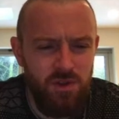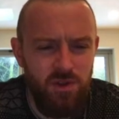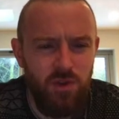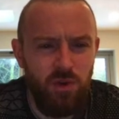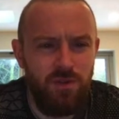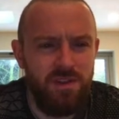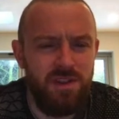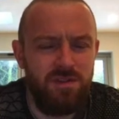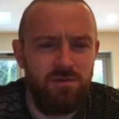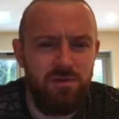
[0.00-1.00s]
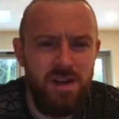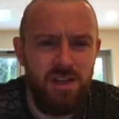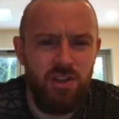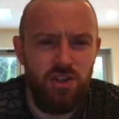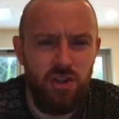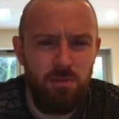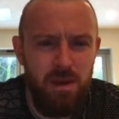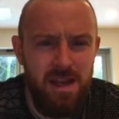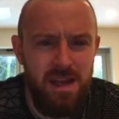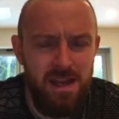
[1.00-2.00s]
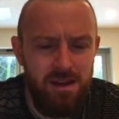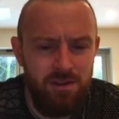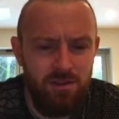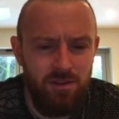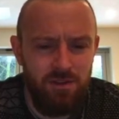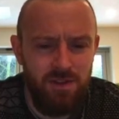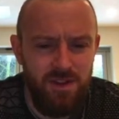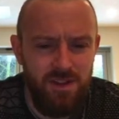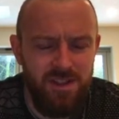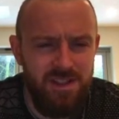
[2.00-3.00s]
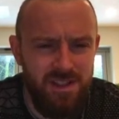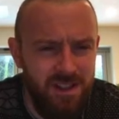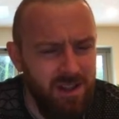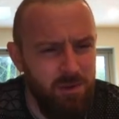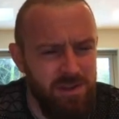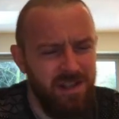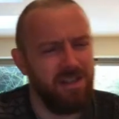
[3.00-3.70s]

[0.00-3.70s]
not sure if this really should be on the syllabus.